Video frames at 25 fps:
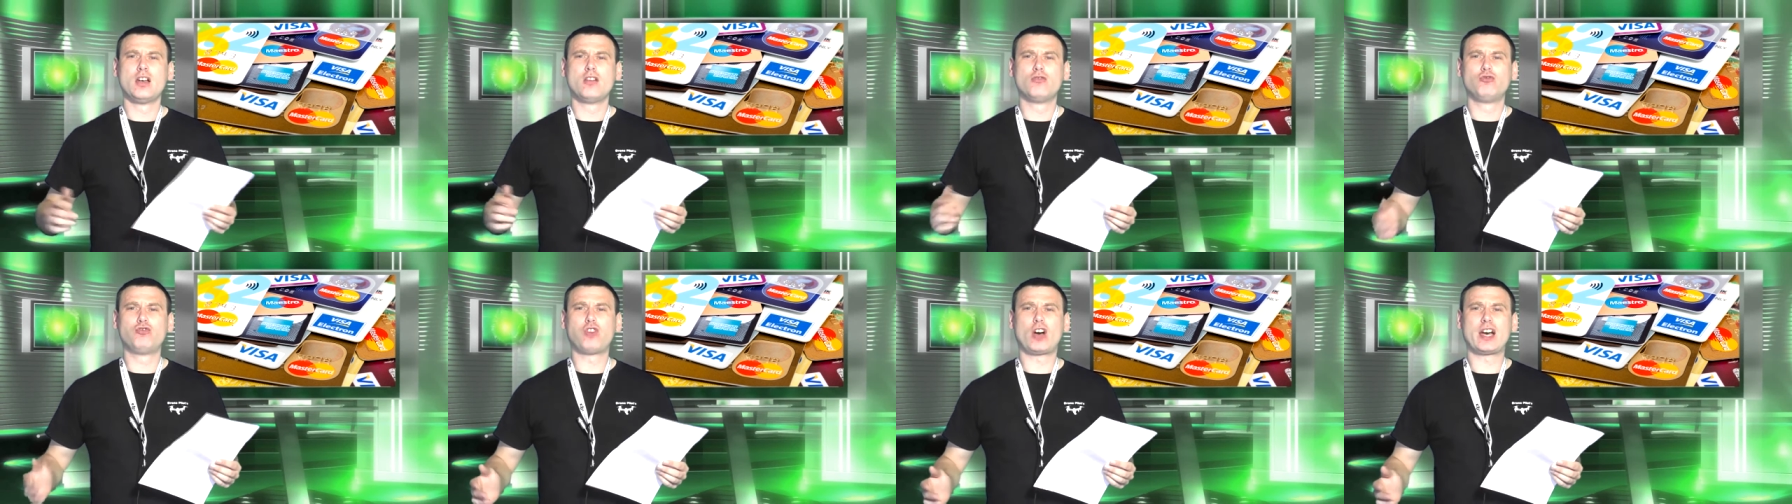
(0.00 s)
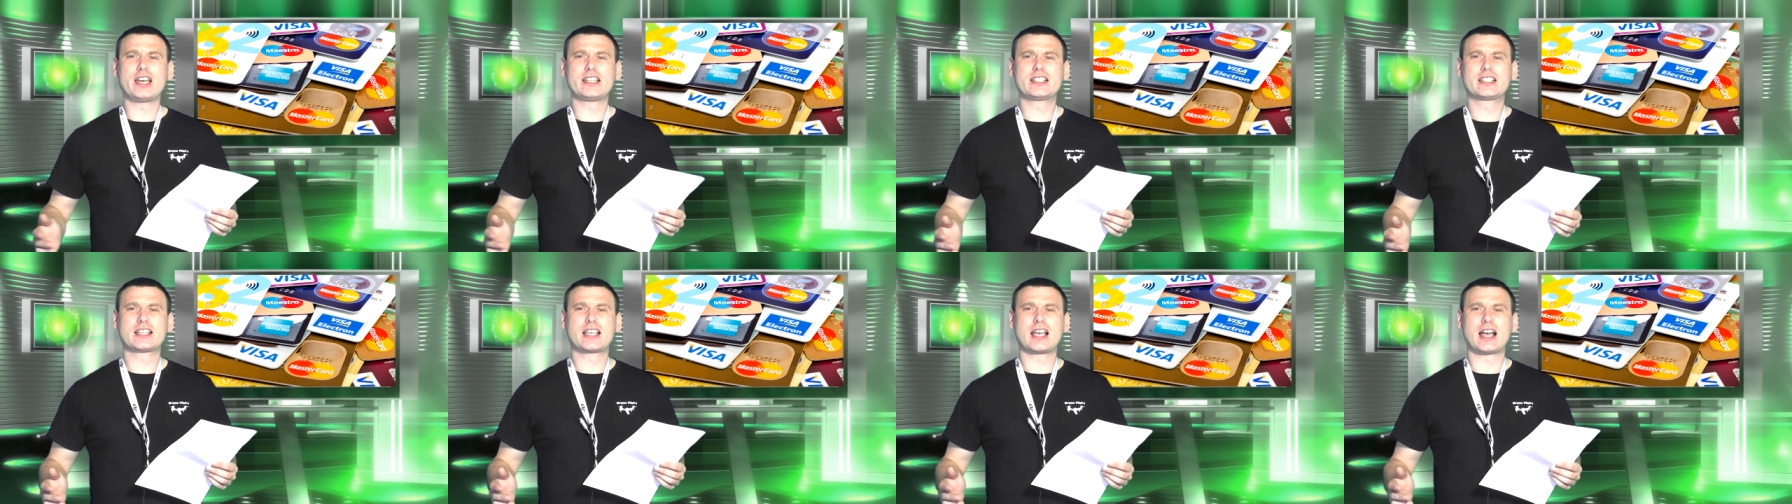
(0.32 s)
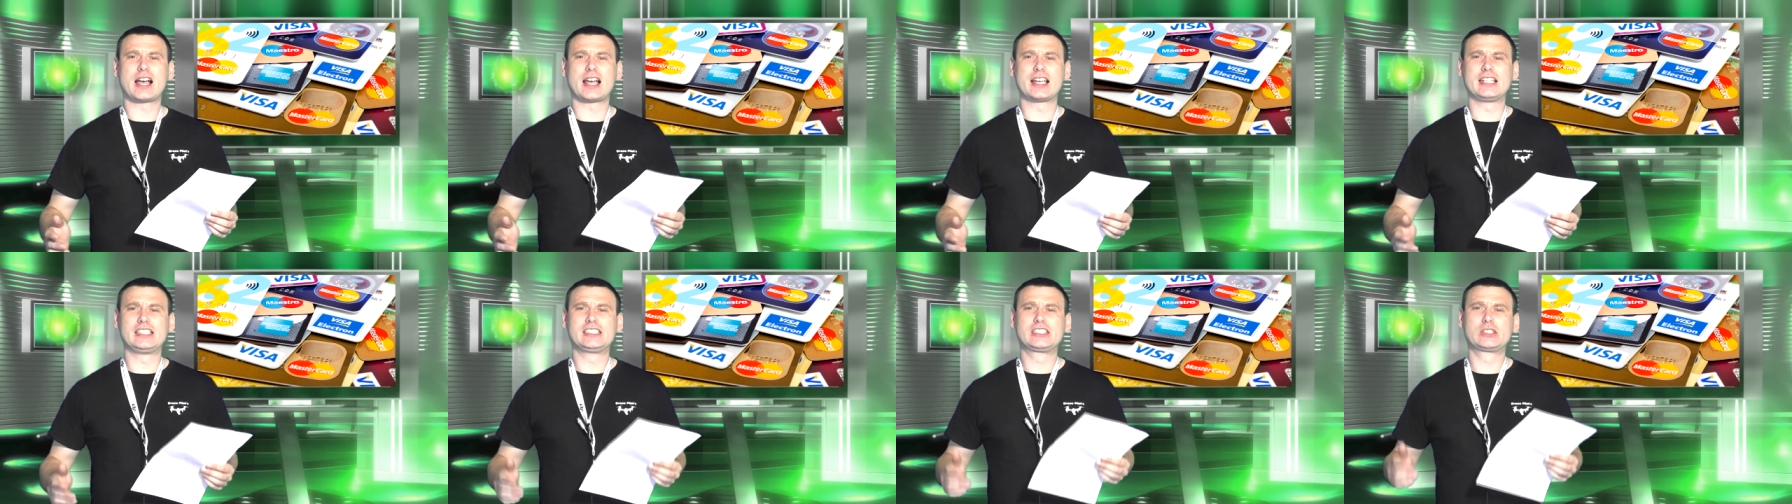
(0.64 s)
Right
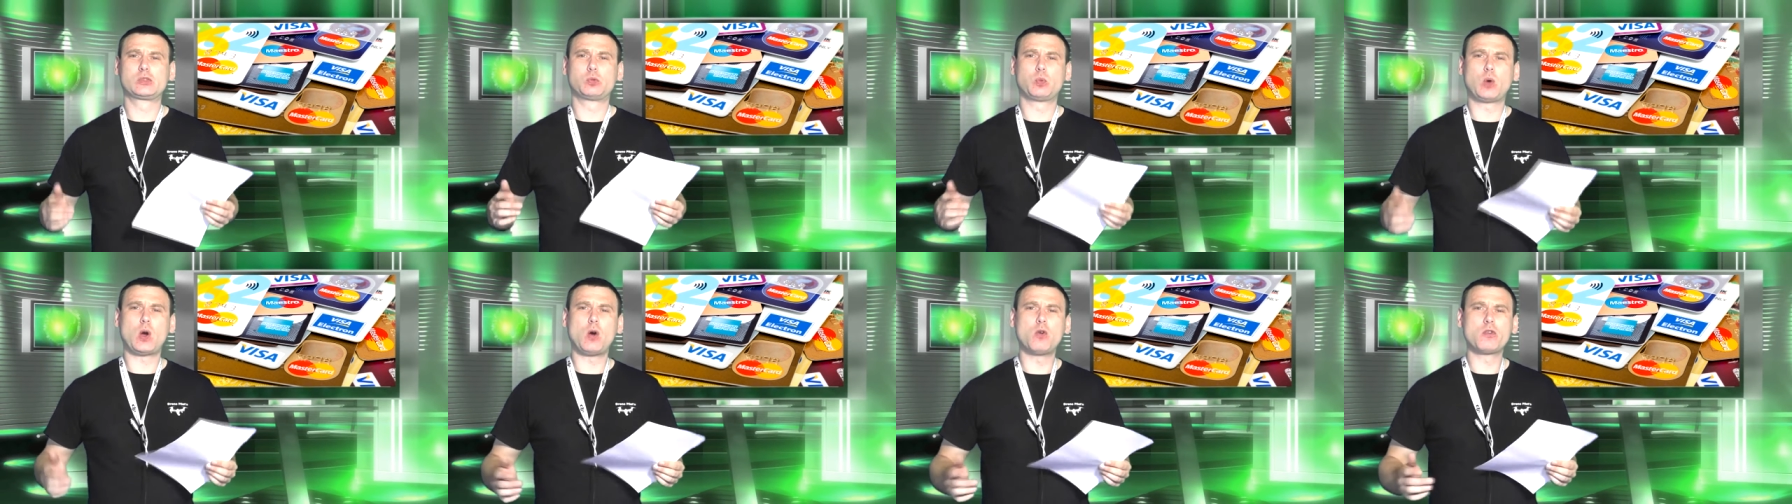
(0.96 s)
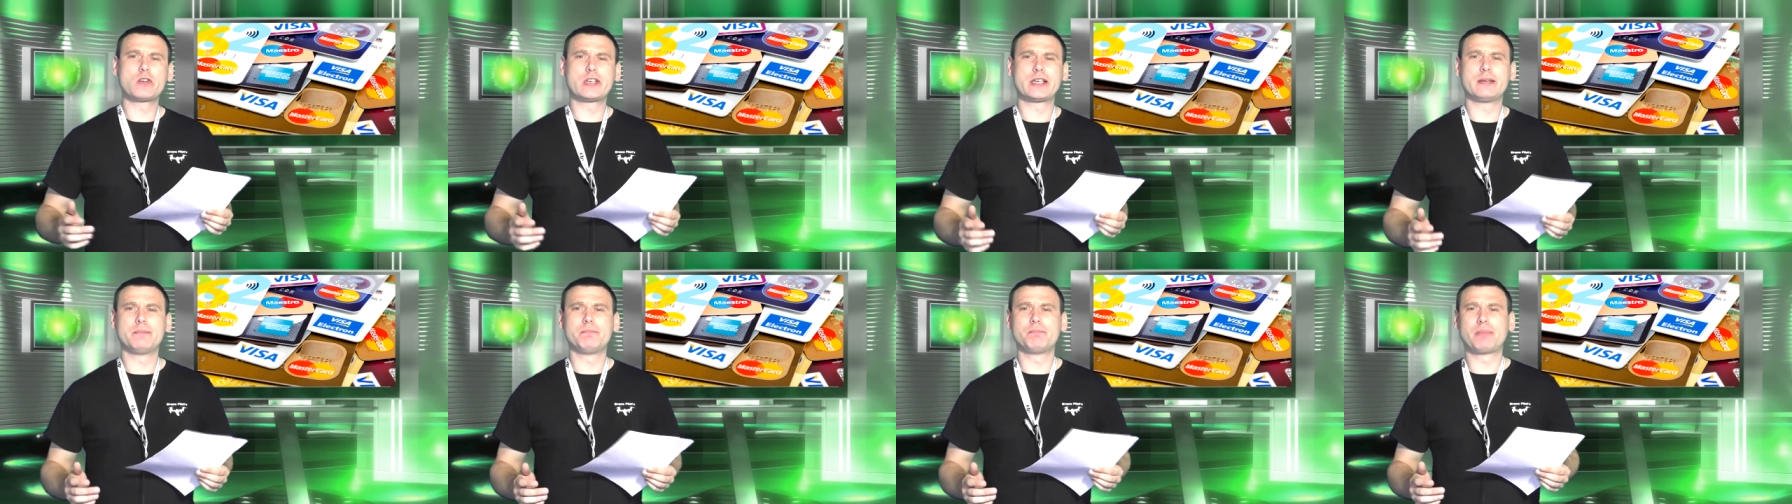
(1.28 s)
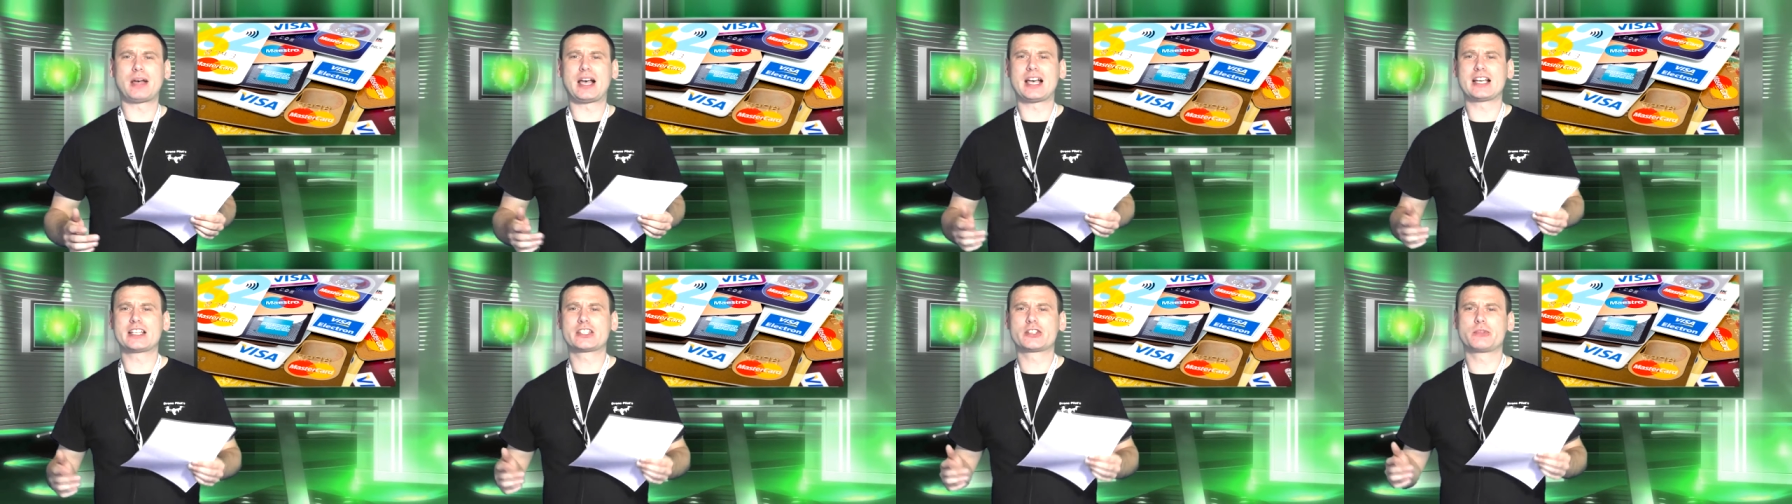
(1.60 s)
guys, welcome
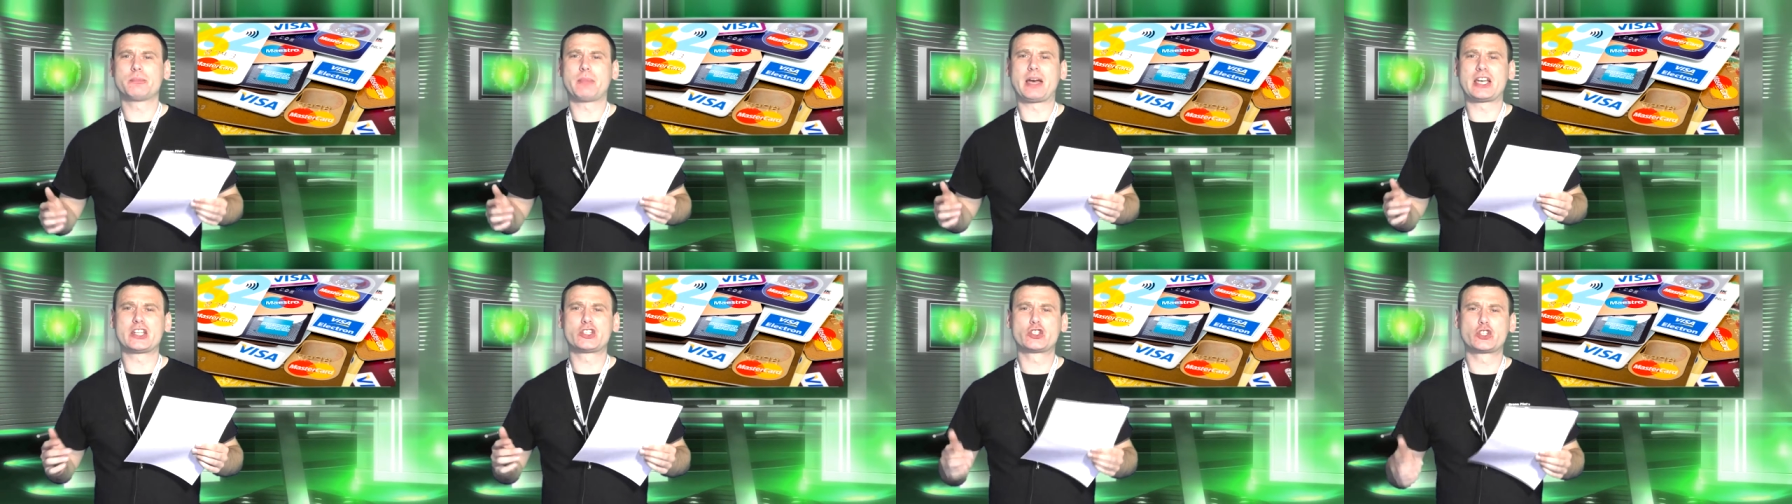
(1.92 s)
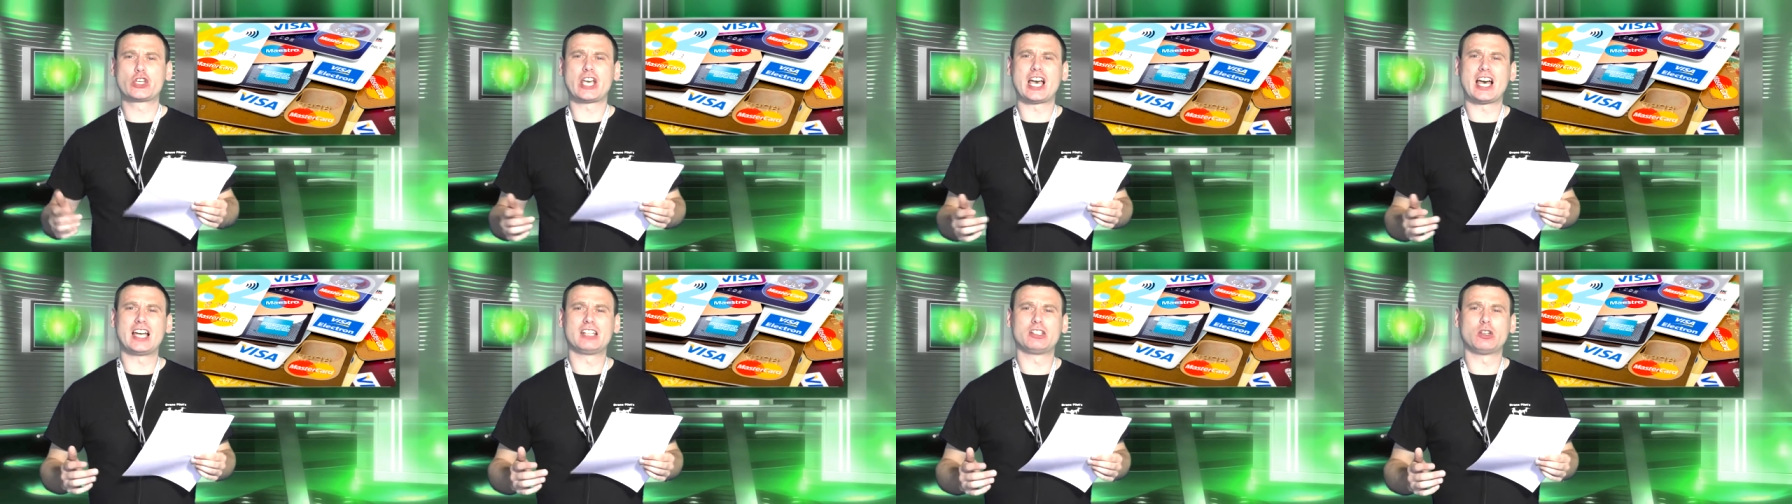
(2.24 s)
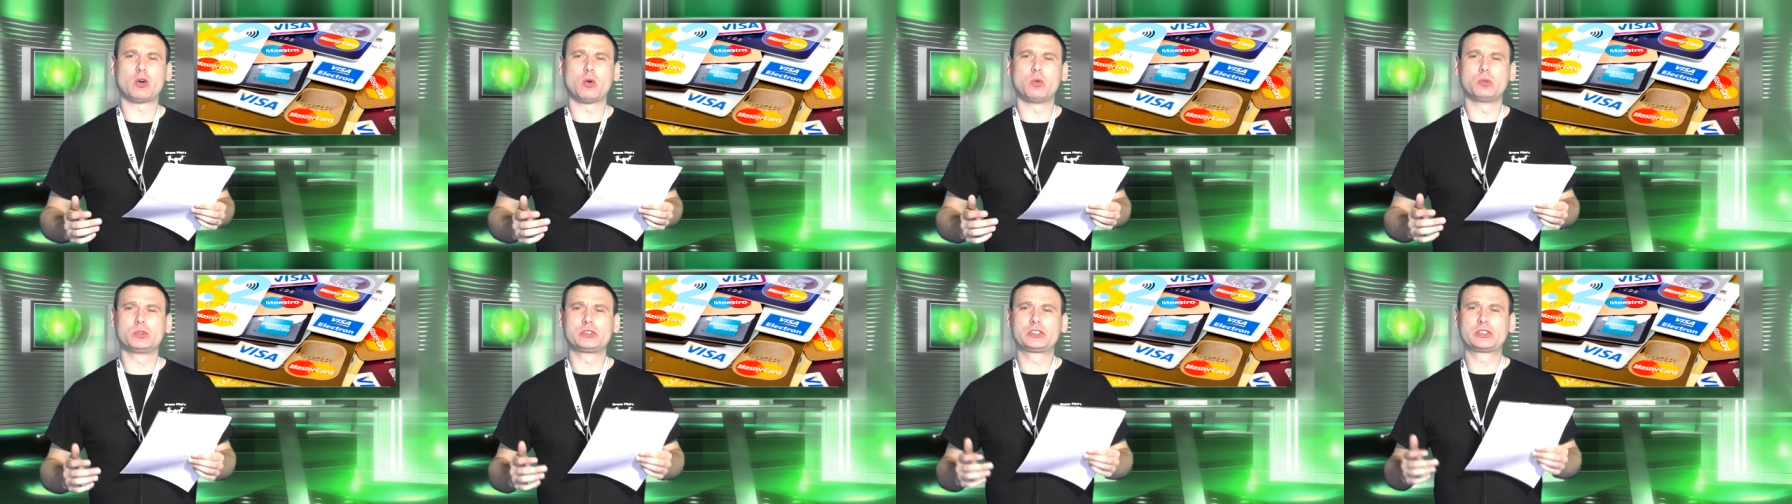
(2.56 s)
back to my channel.